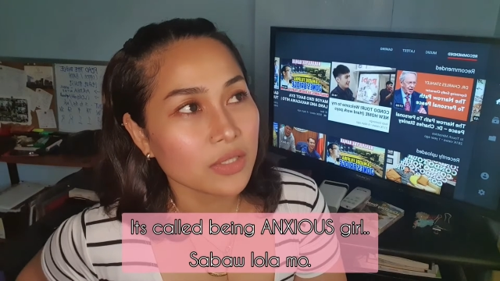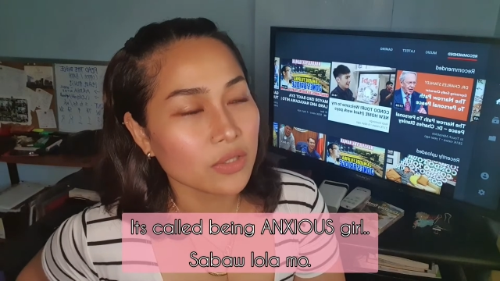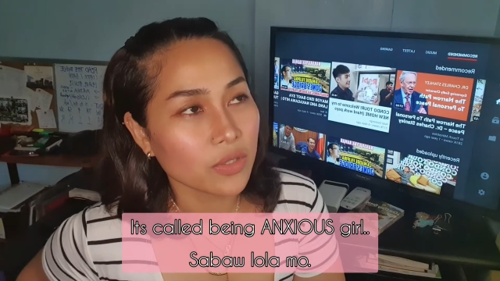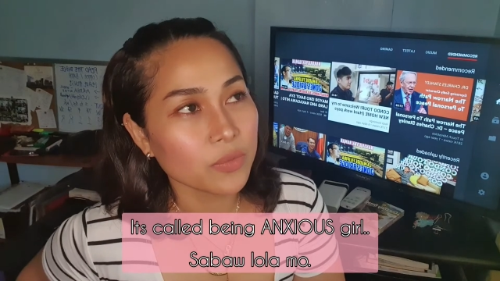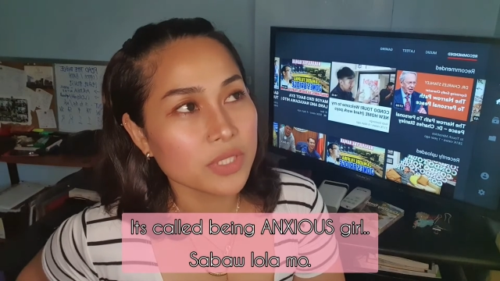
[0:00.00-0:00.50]

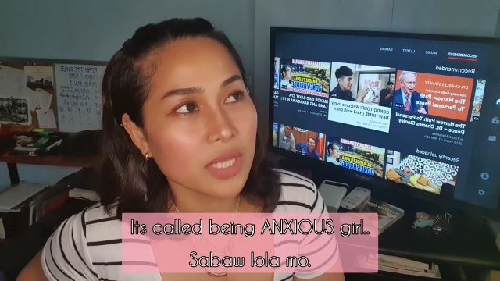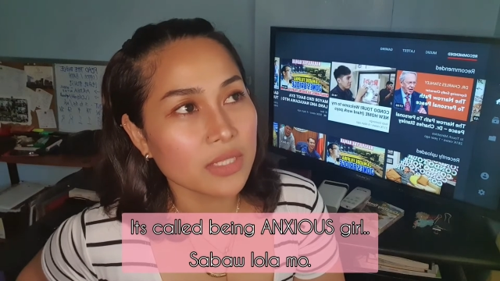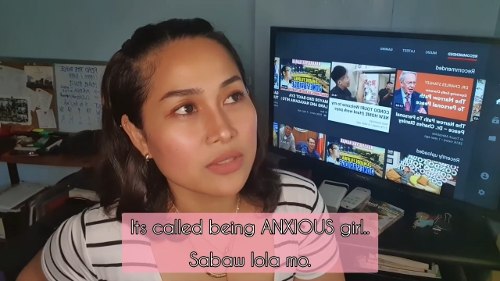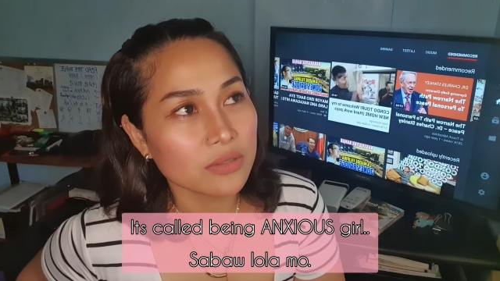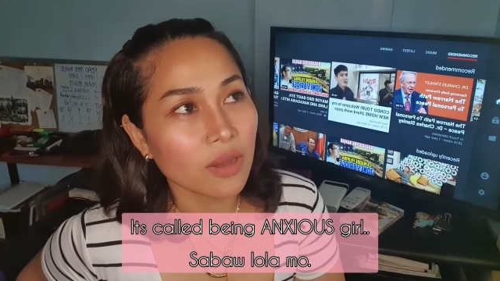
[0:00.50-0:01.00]
you know, it was
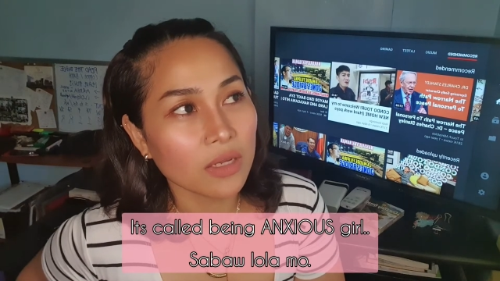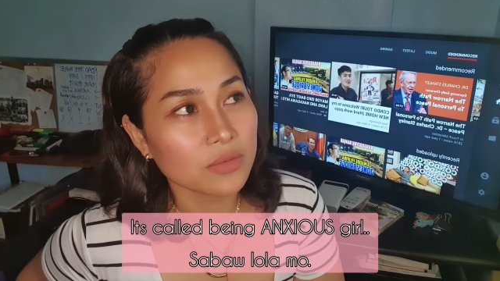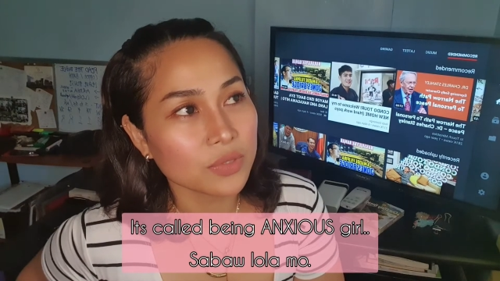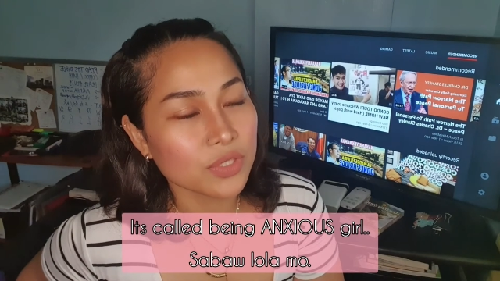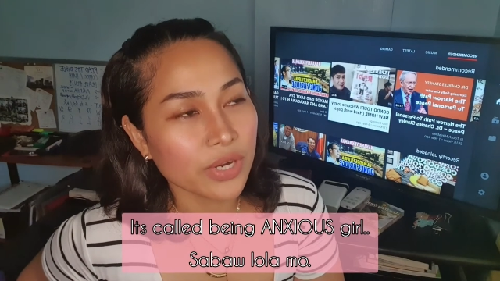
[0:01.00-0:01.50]
like
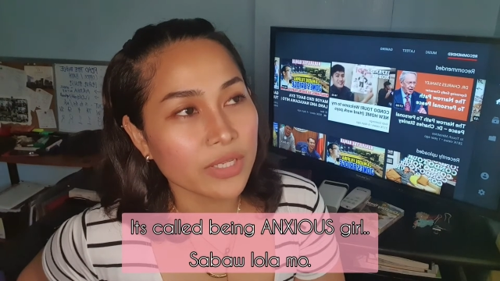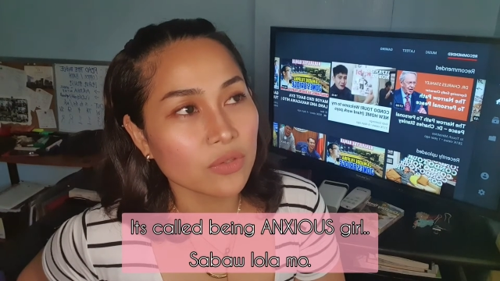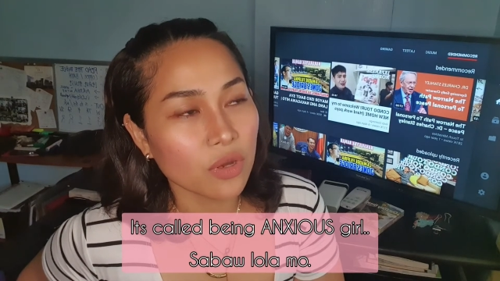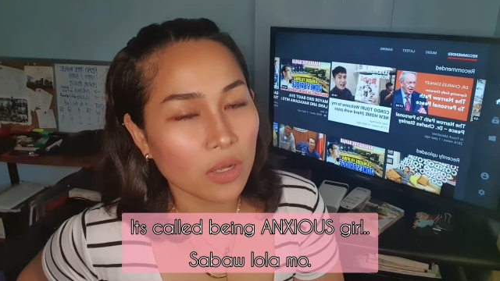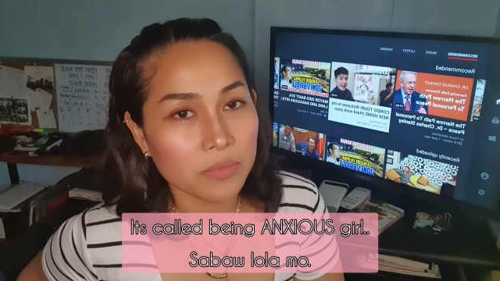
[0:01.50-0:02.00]
God was trying
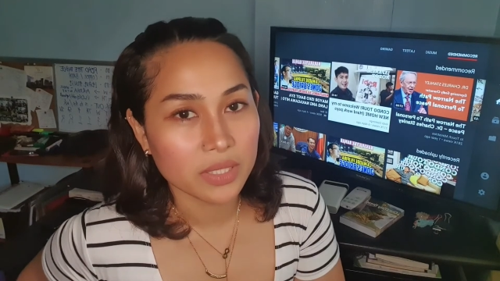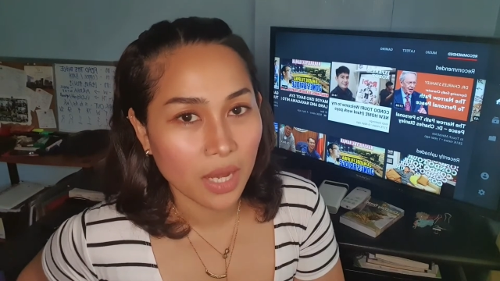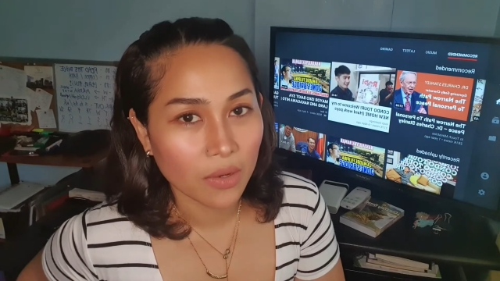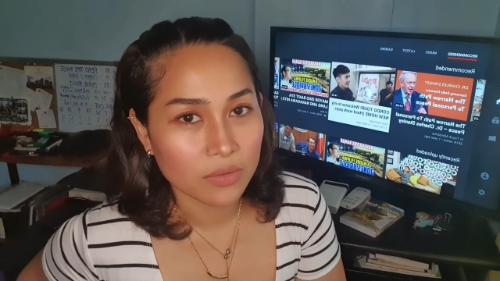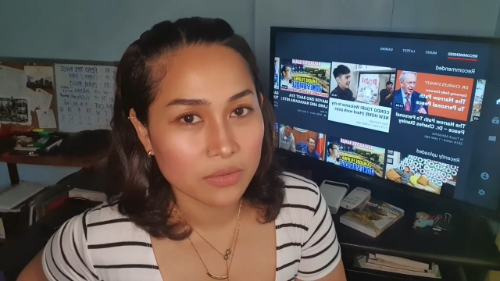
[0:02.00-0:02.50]
to calm me
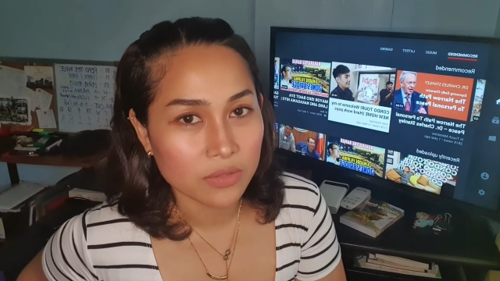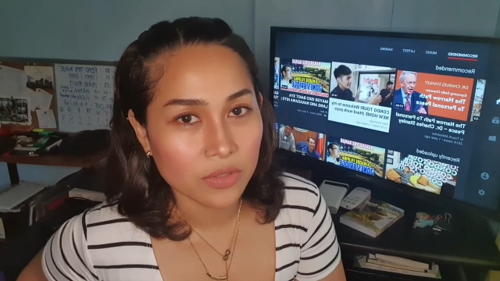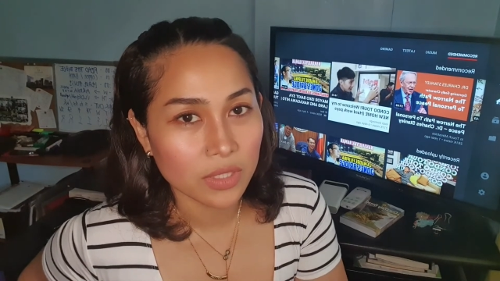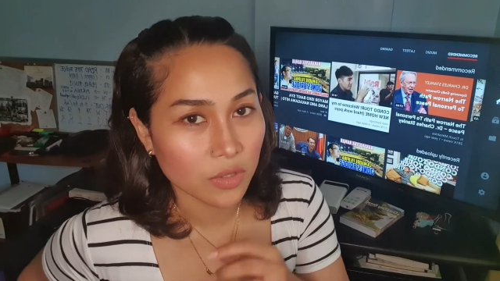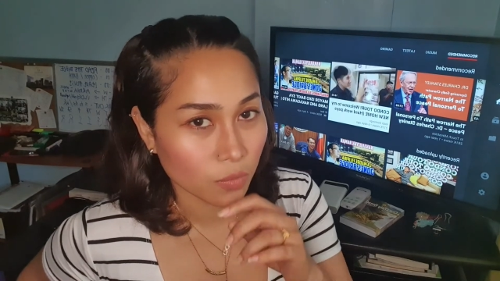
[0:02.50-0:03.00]
down so
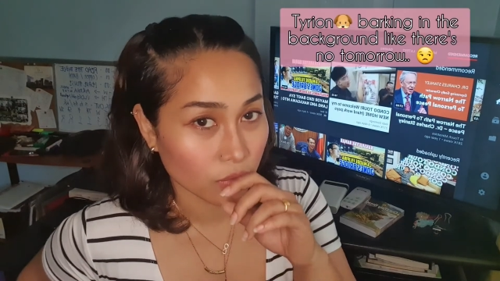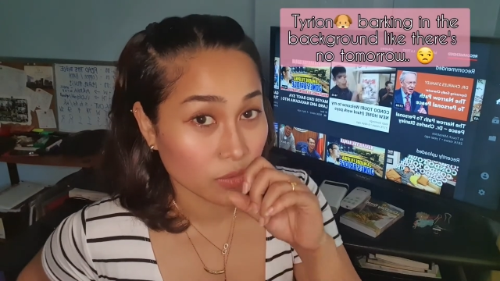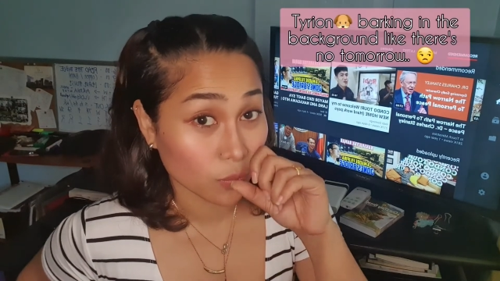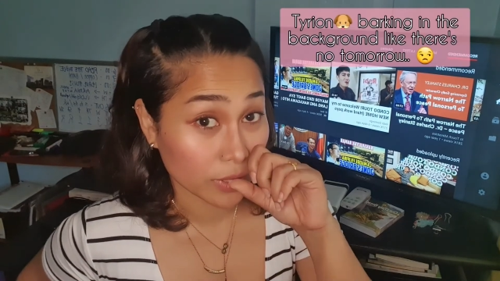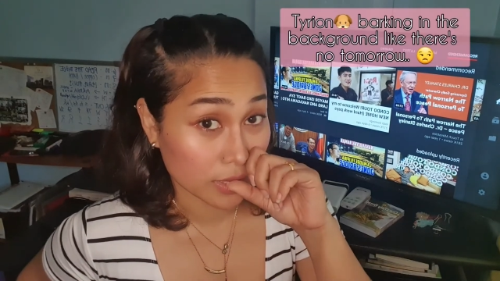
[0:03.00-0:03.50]
that it won't
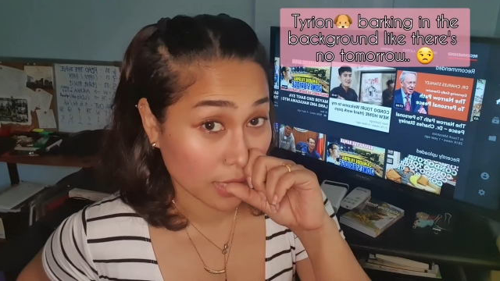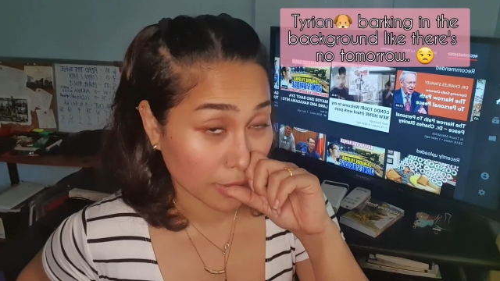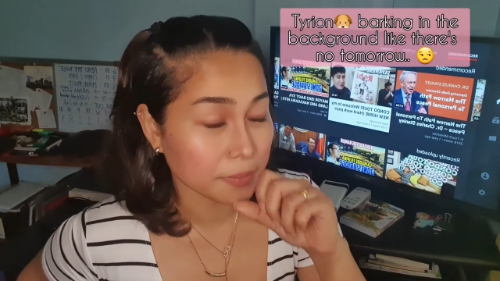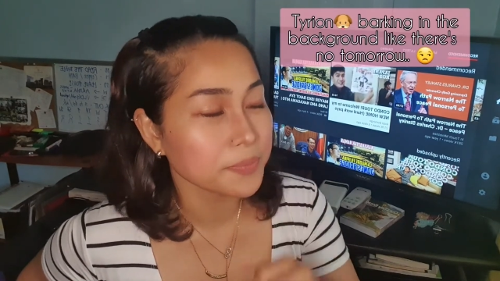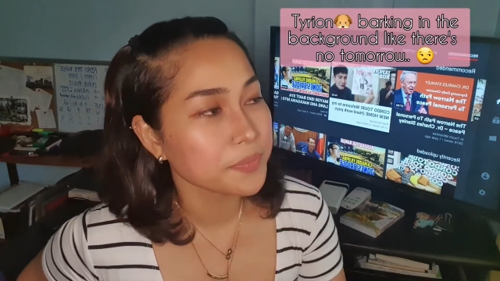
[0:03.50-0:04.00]

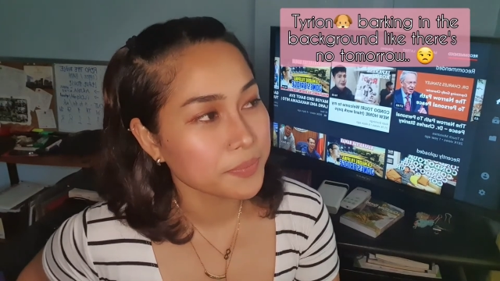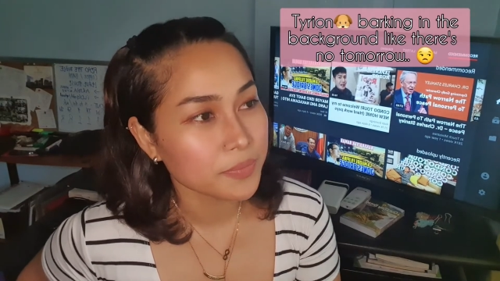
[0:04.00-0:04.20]
worsen.